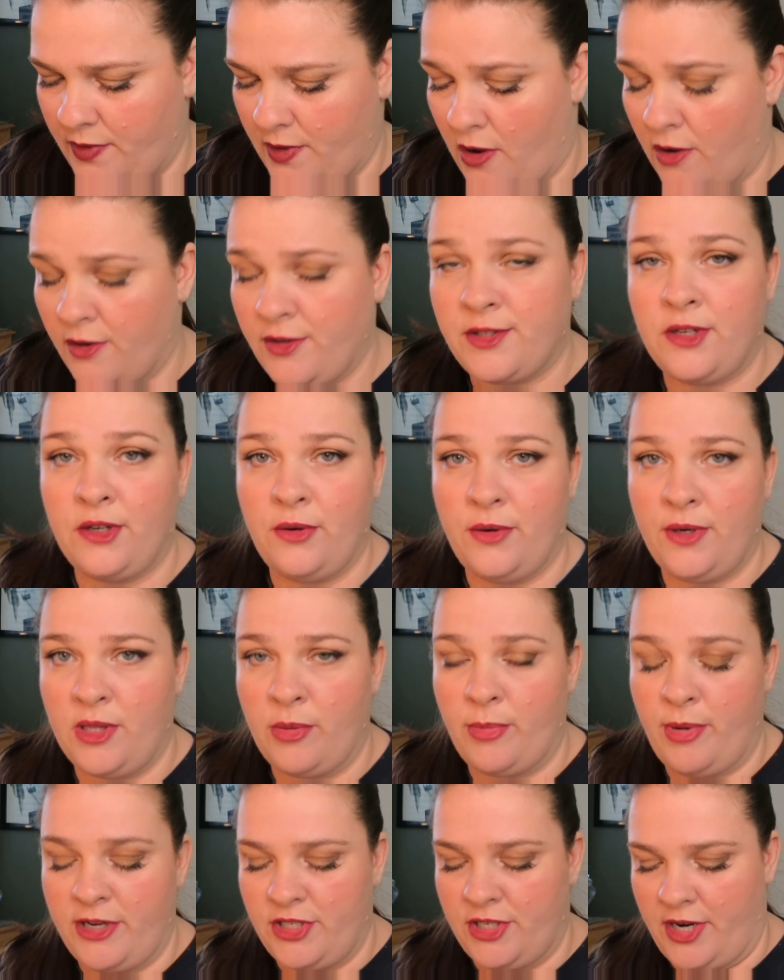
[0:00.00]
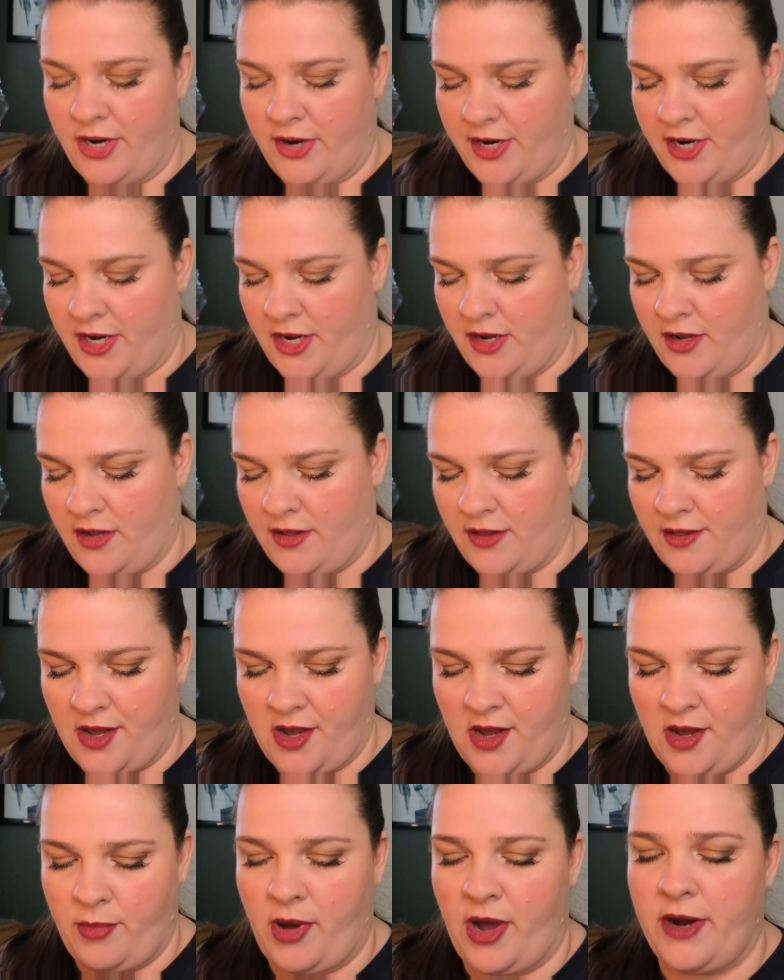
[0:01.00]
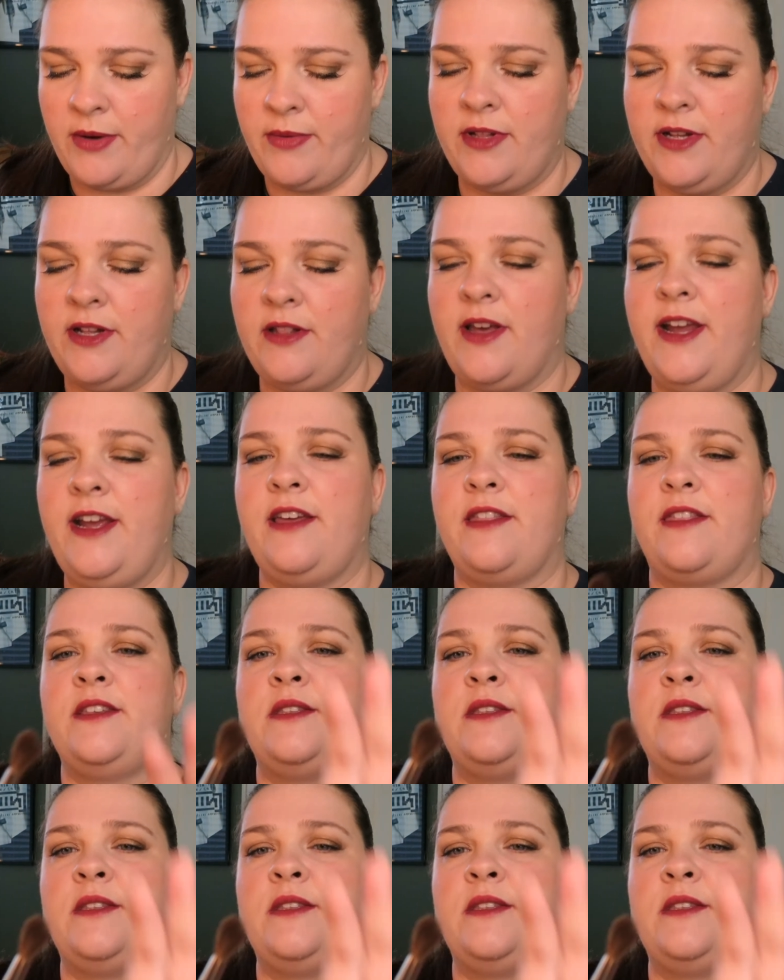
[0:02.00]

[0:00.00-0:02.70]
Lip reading: Also in the budget area, I really like